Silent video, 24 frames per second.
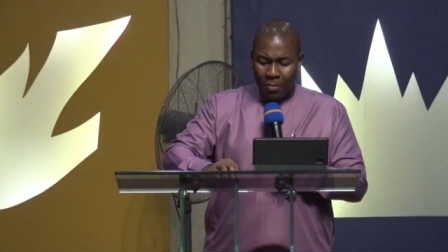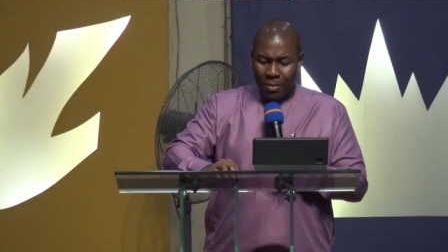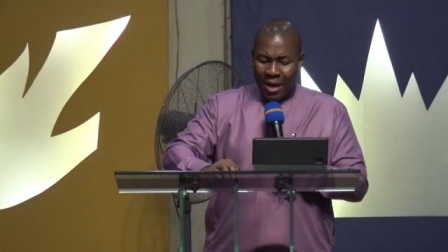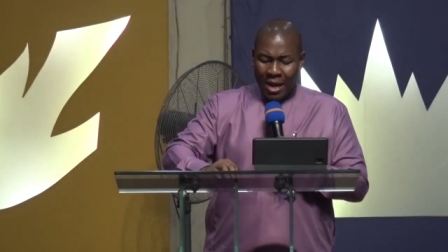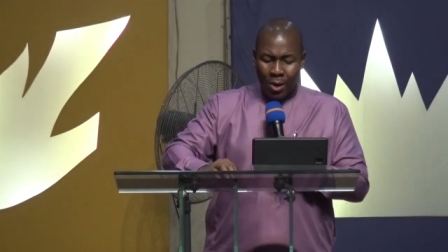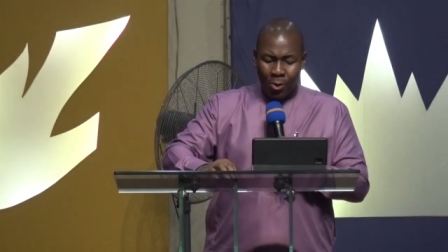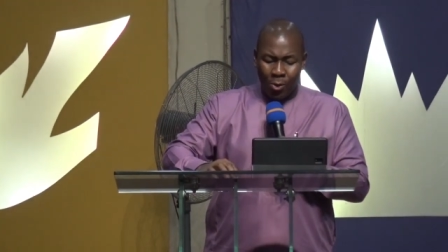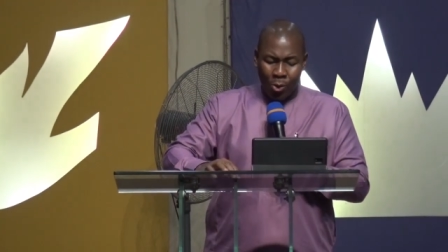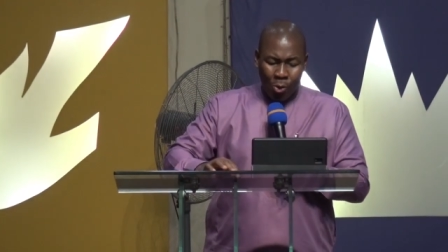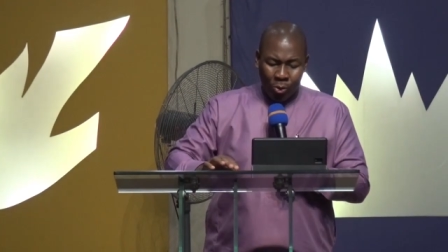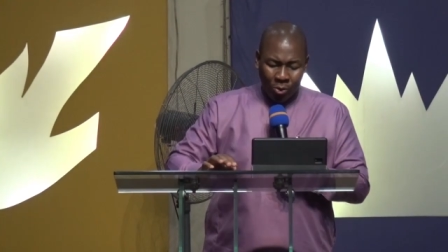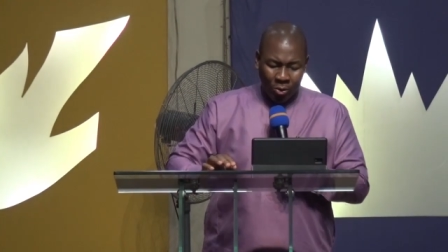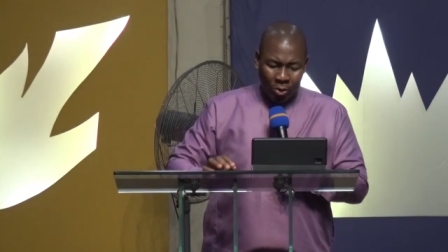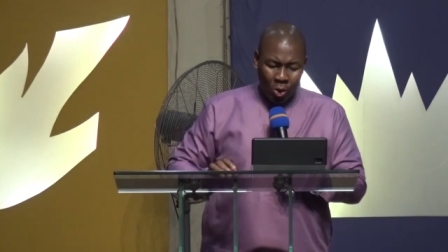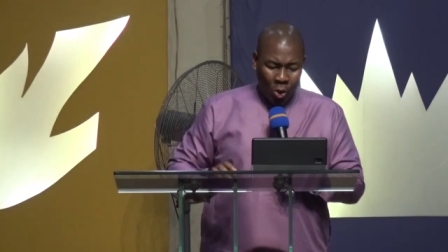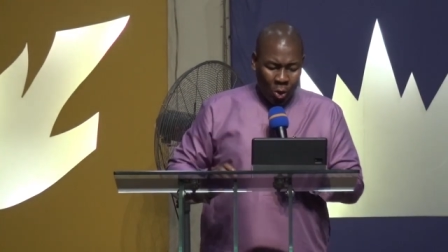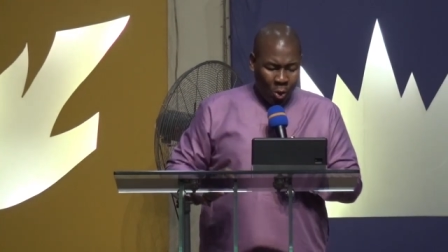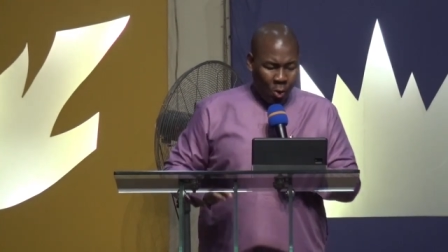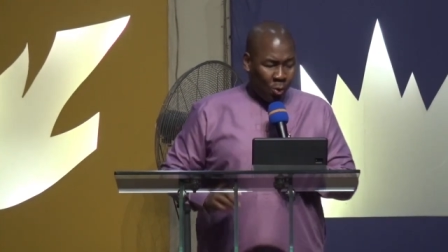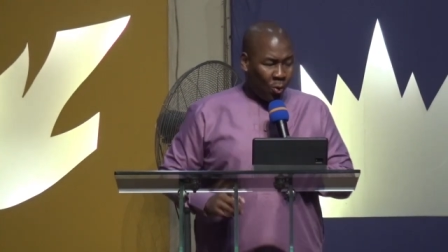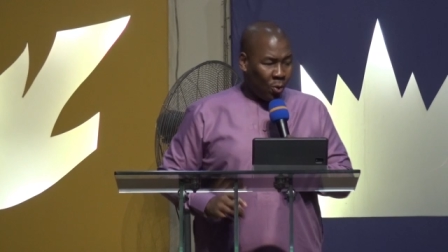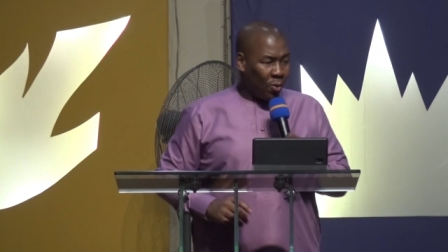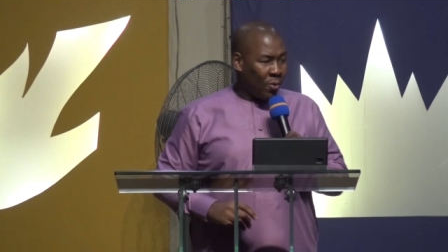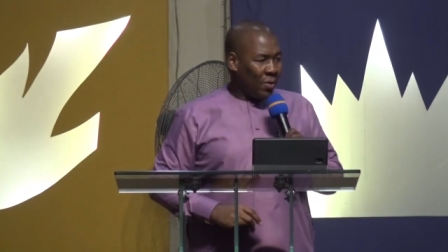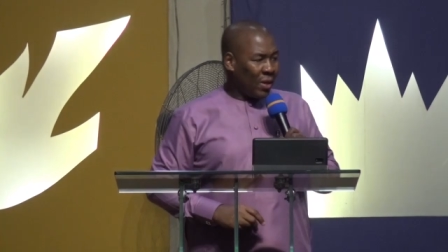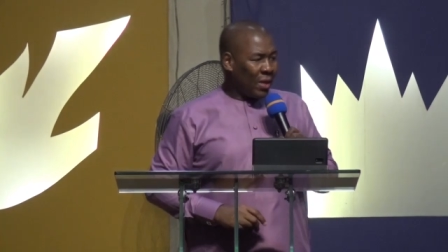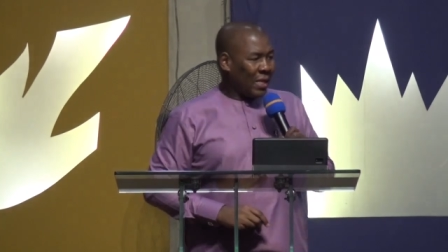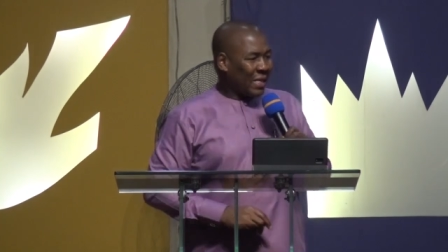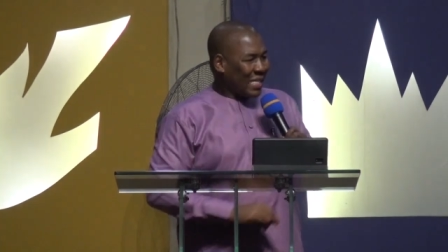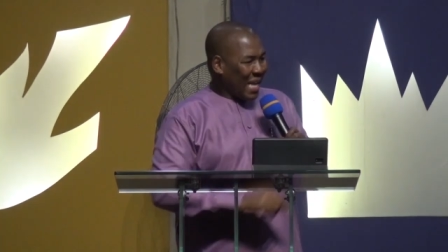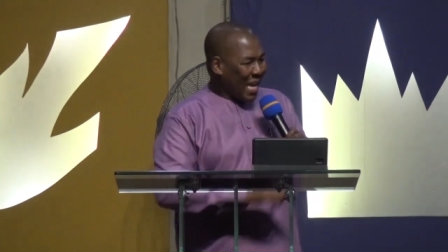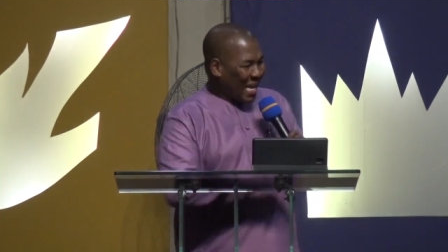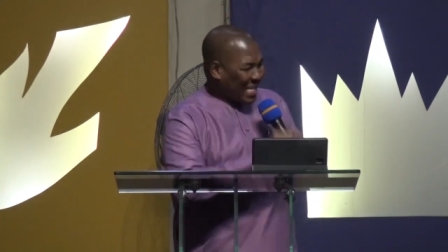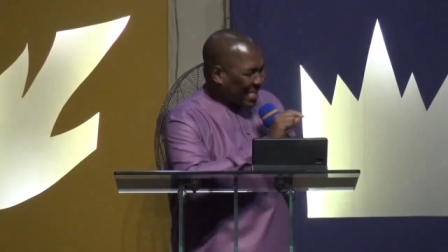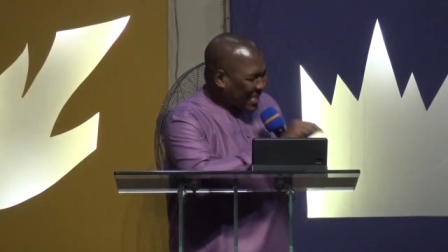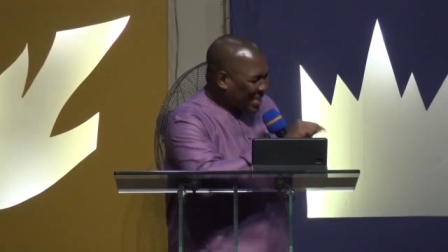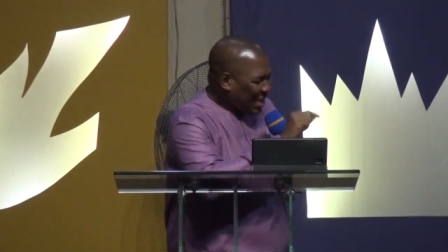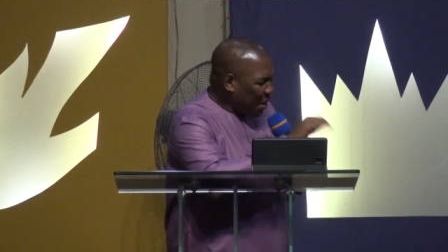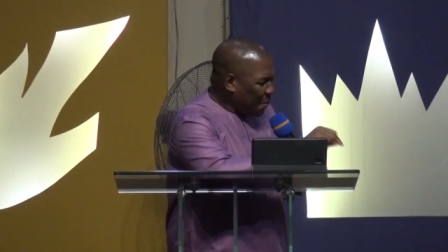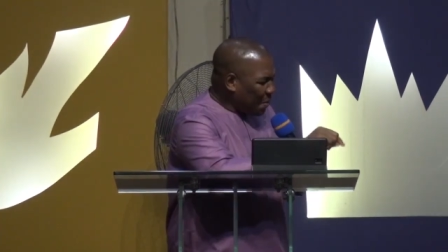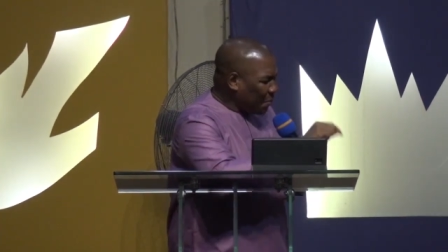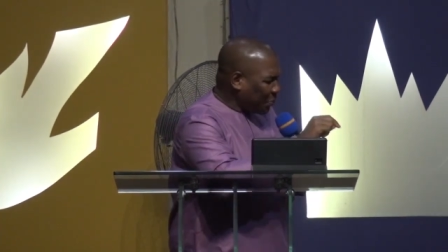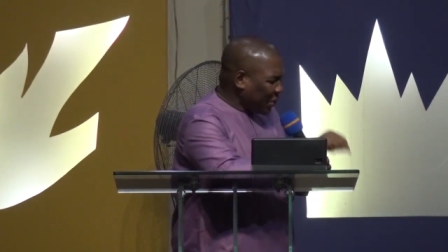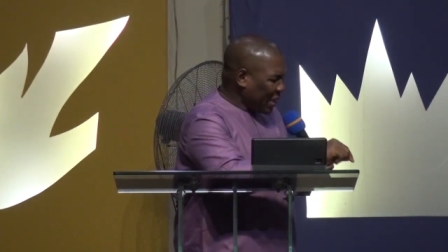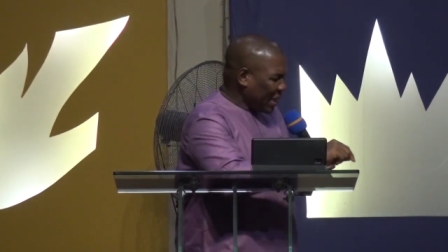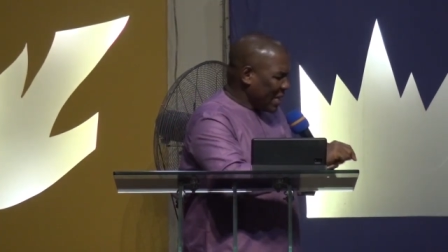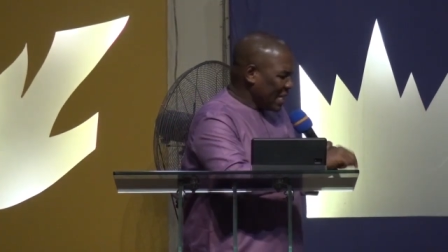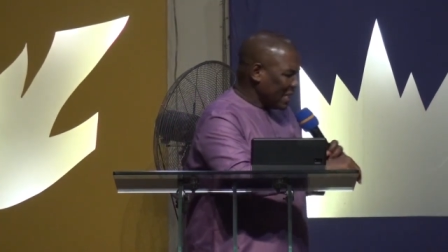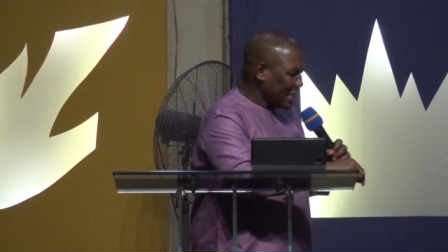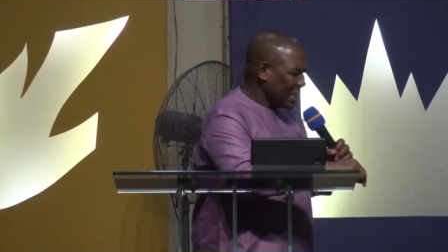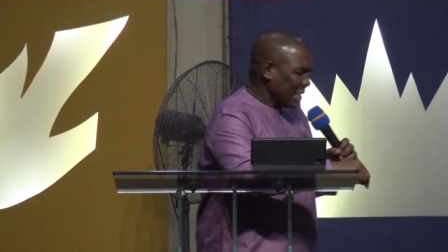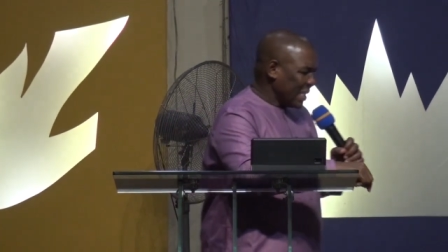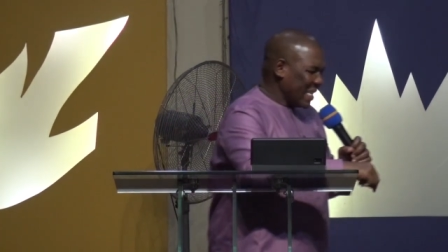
my own. No. There's something